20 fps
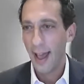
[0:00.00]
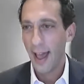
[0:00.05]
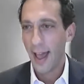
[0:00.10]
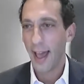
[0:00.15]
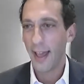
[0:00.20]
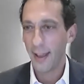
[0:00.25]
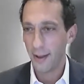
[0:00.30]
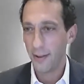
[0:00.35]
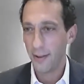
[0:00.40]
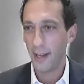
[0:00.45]

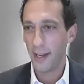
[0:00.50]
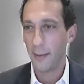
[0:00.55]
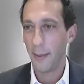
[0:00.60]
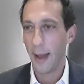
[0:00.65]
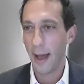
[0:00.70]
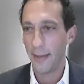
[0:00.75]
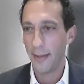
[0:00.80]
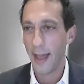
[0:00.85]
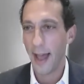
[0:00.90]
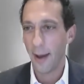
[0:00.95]
how you think
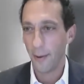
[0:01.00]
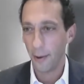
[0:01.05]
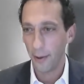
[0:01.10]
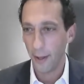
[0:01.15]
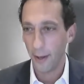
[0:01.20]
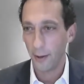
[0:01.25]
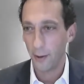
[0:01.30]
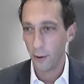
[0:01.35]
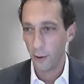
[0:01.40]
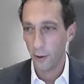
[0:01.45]
about that
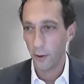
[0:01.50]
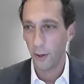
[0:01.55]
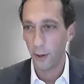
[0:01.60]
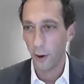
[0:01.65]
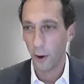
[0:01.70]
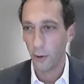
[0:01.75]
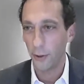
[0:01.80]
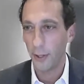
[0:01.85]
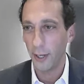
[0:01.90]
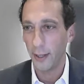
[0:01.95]
within Google
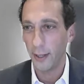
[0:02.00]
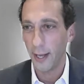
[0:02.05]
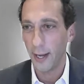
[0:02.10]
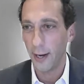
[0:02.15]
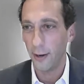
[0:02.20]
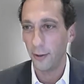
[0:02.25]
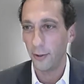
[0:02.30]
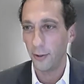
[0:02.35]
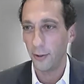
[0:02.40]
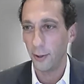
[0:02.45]
and holding
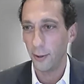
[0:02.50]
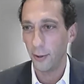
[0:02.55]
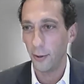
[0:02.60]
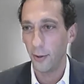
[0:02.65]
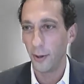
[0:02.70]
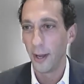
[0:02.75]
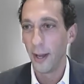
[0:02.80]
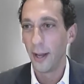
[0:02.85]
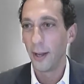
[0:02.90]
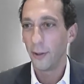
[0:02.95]
leaders
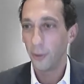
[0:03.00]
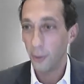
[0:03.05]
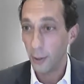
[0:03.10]
to,